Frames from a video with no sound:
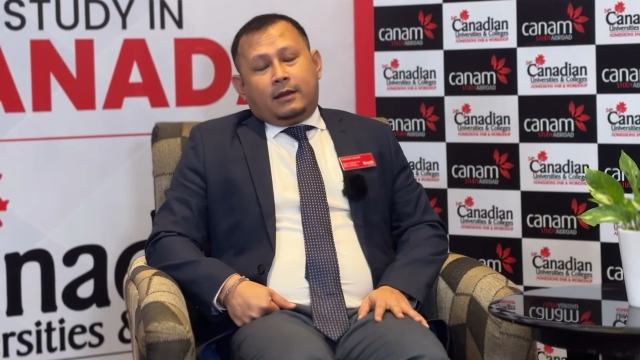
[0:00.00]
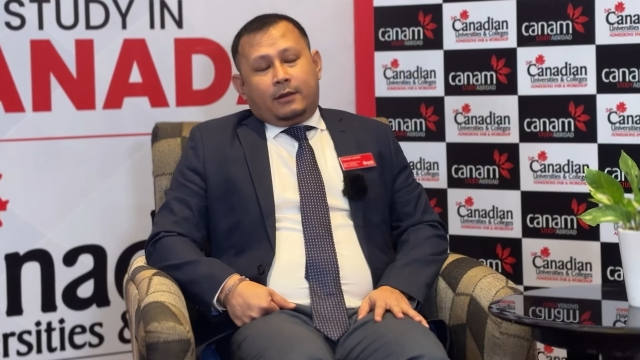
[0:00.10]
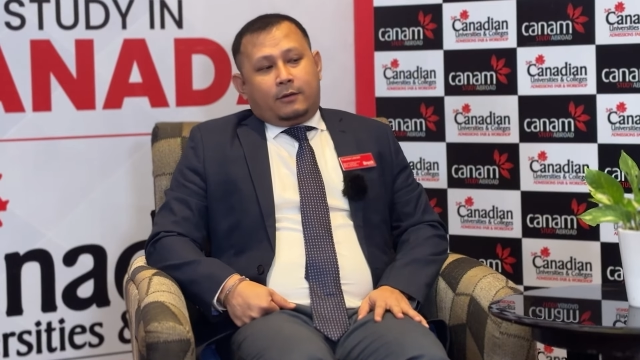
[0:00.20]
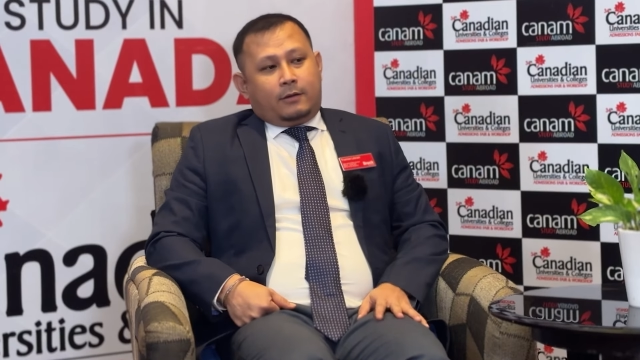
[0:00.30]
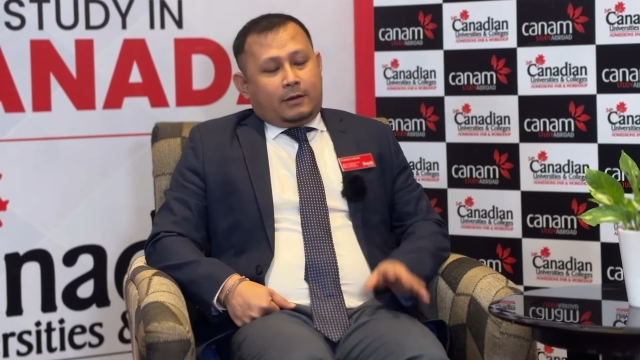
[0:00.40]

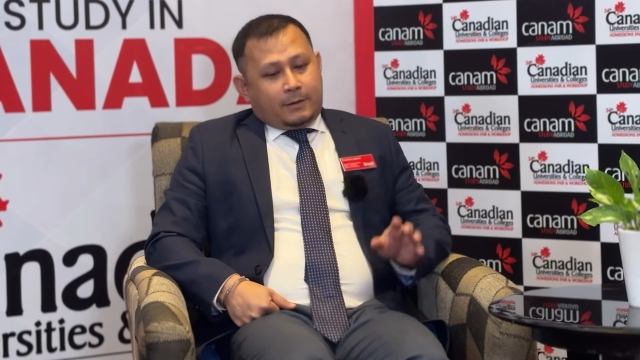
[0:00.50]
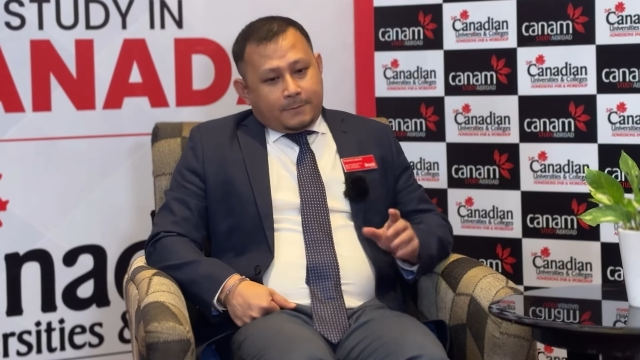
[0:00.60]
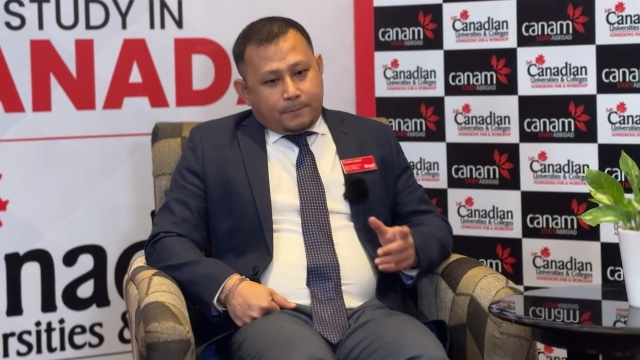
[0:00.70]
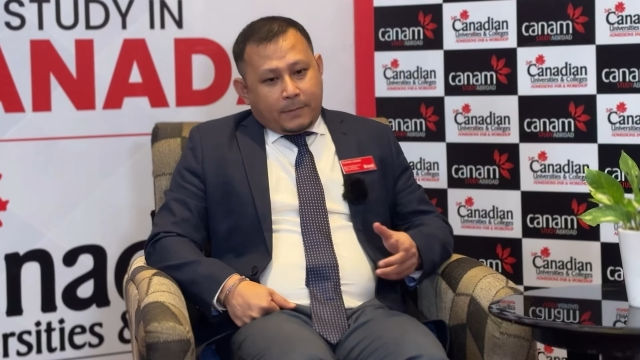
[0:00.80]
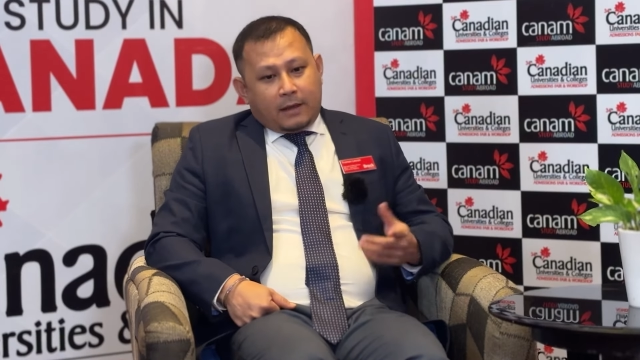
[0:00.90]
you know,
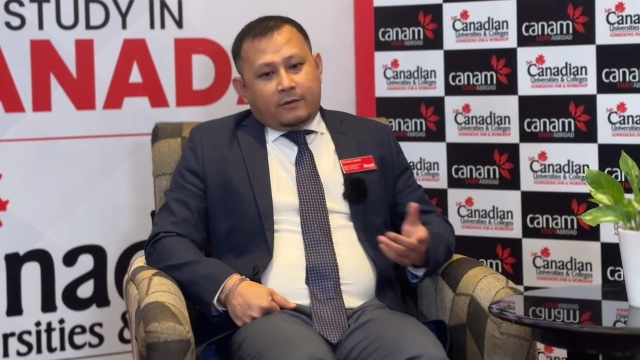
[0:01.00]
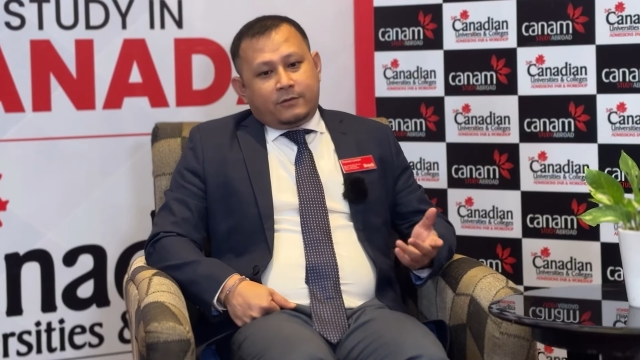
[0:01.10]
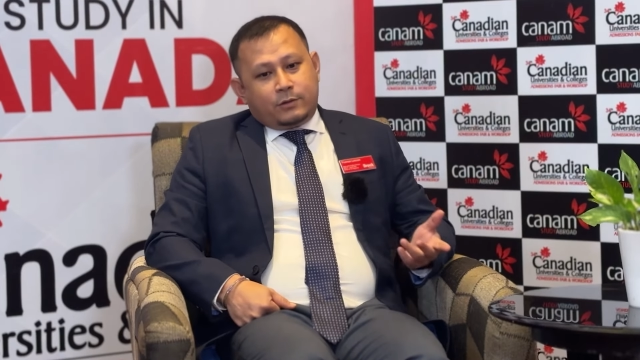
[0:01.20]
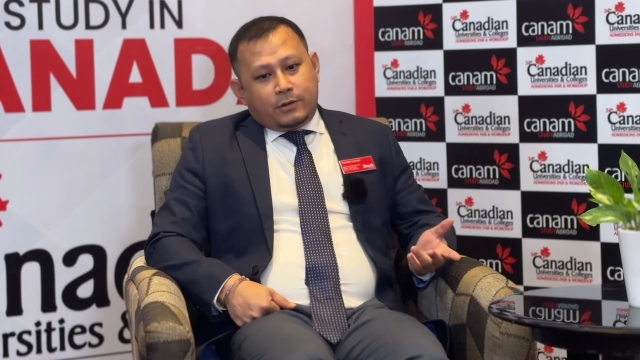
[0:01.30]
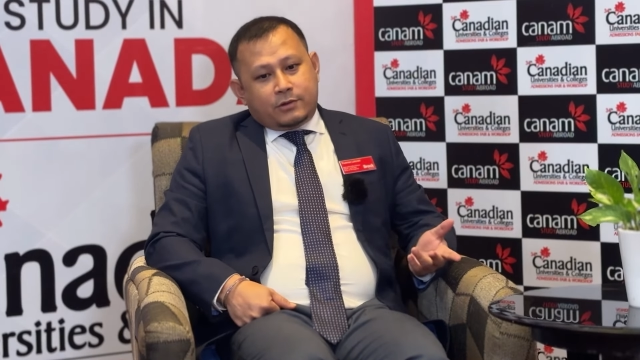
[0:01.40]
a lot of
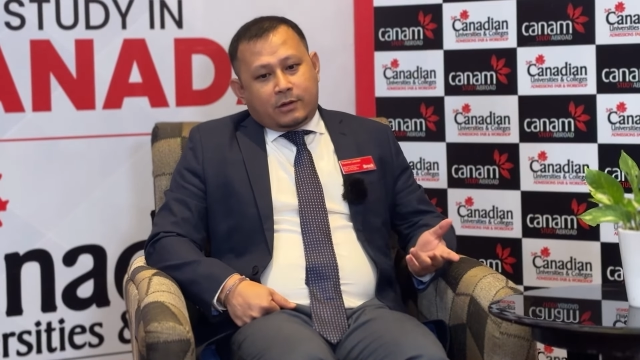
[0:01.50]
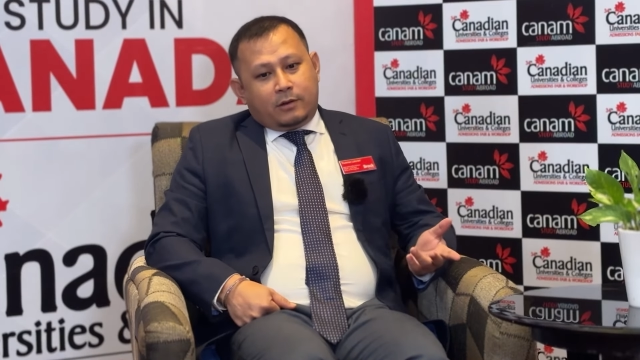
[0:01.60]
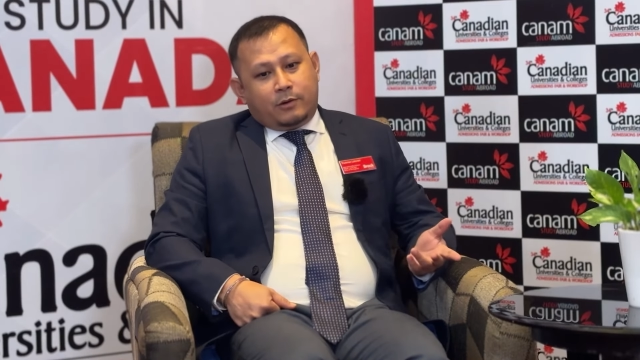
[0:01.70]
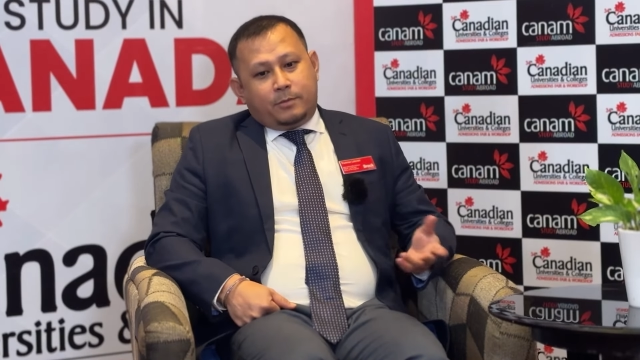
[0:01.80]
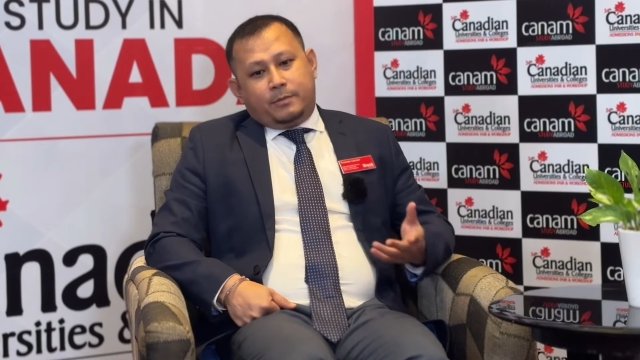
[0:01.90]
students
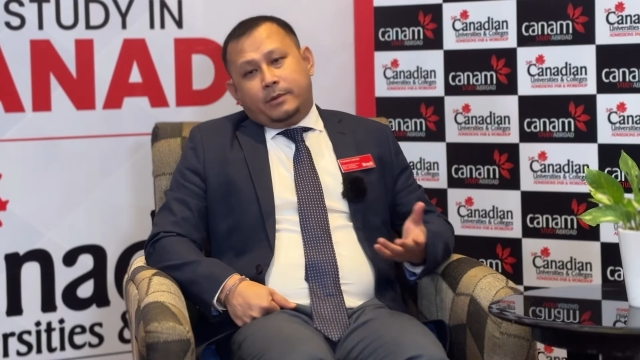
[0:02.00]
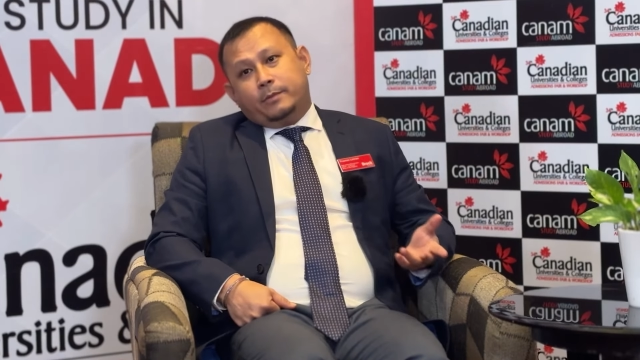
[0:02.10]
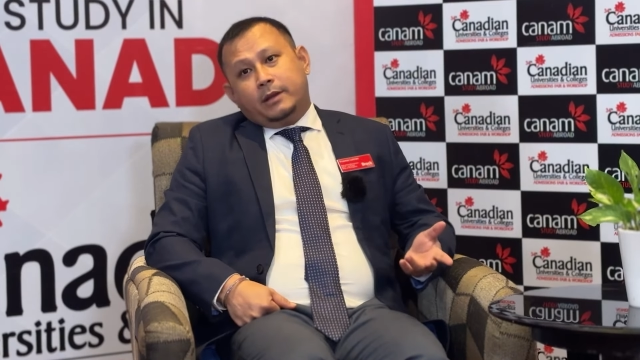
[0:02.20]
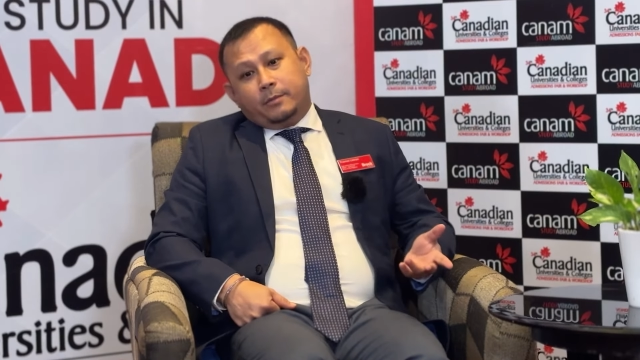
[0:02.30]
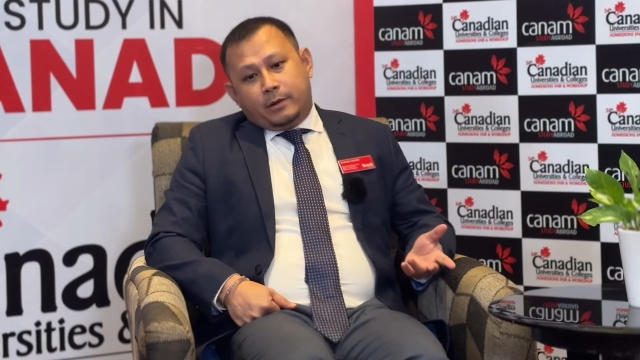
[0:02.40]
struggle with, but
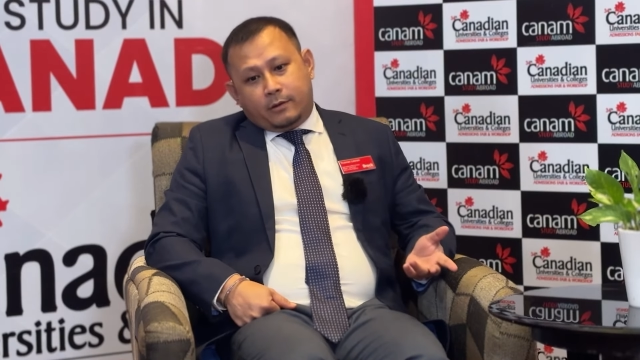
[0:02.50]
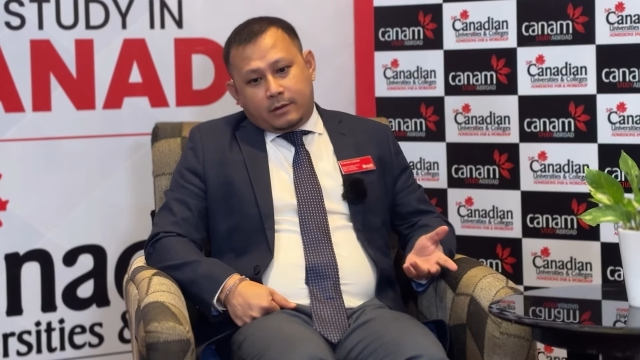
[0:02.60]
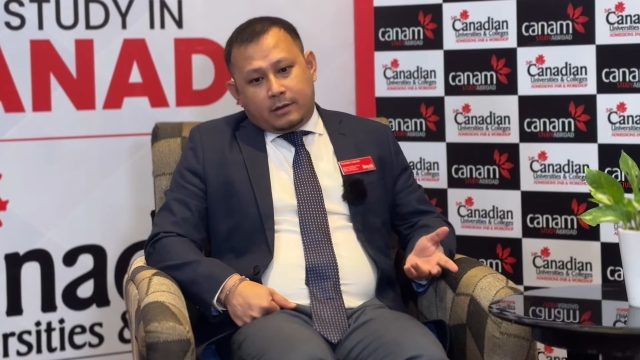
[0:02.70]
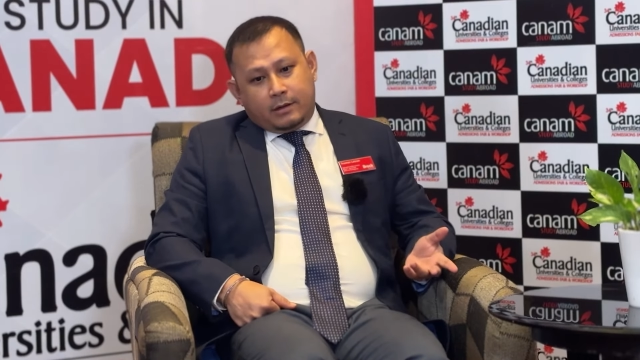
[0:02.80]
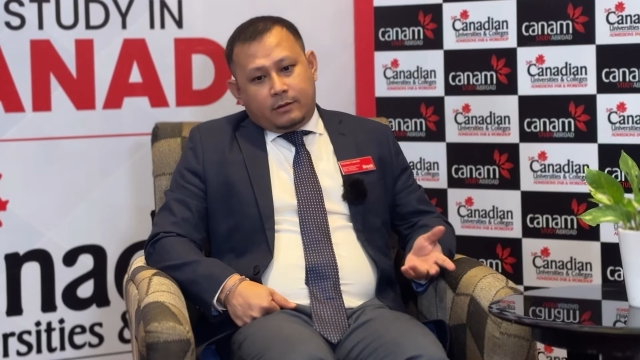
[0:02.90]
they may not,
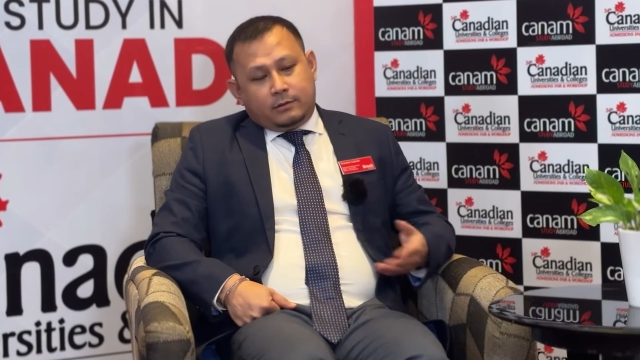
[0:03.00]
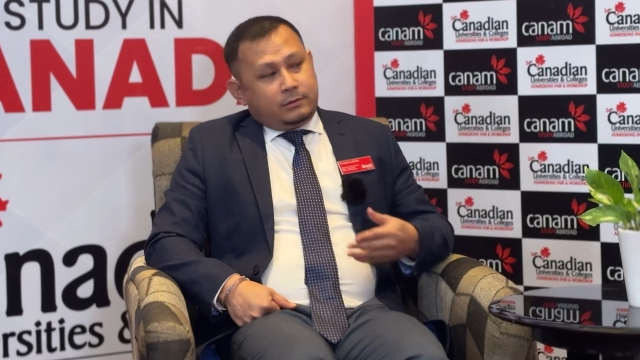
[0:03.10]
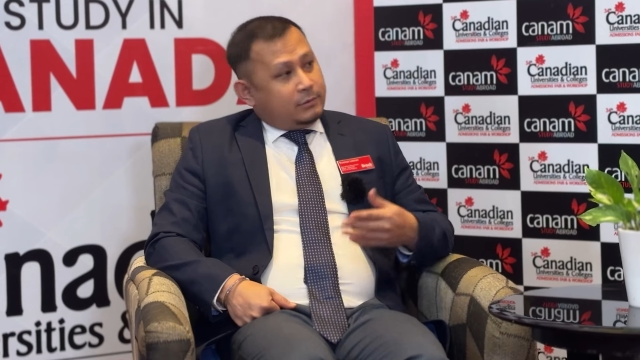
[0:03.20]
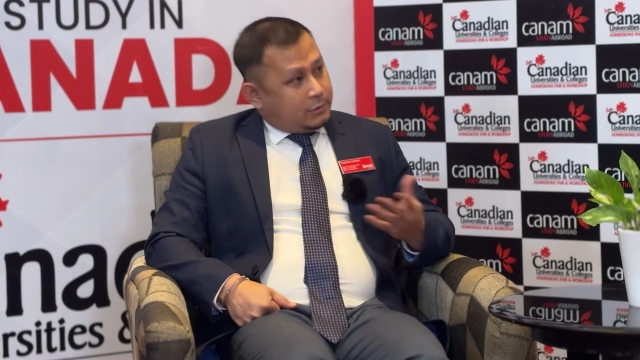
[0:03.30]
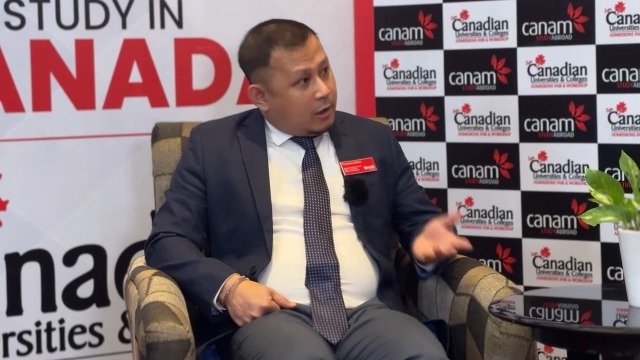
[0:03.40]

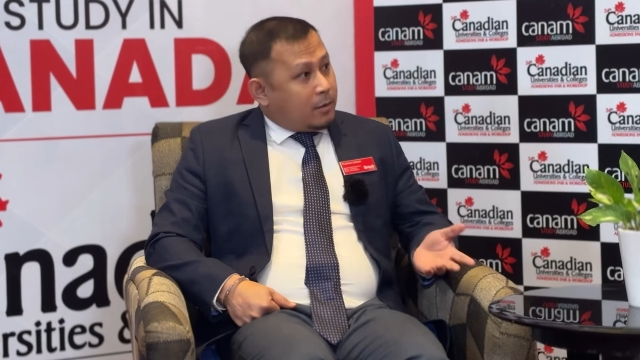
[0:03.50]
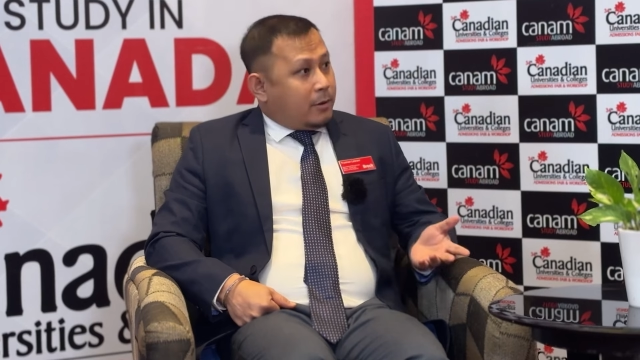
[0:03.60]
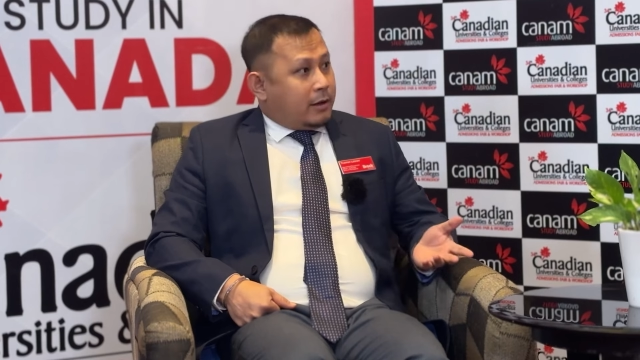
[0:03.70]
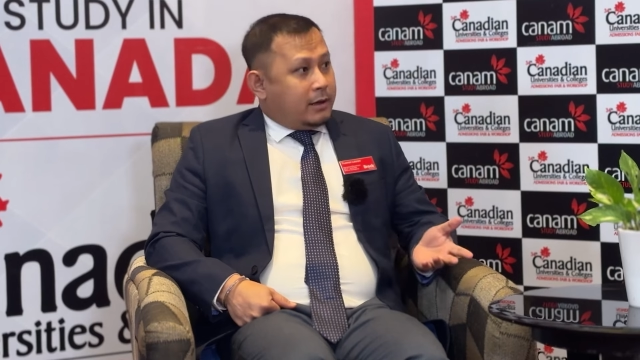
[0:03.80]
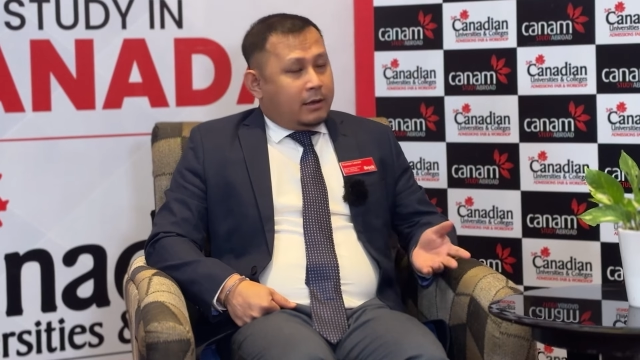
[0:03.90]
talk
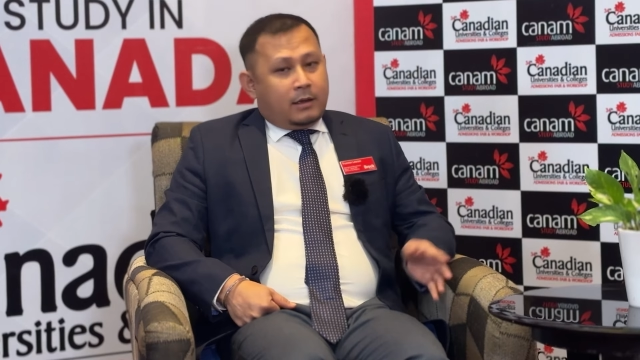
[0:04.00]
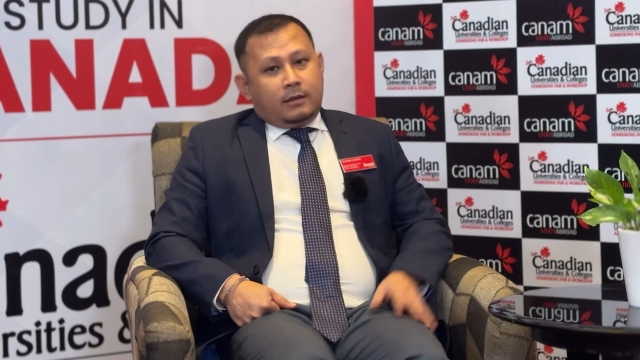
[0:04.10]
about it.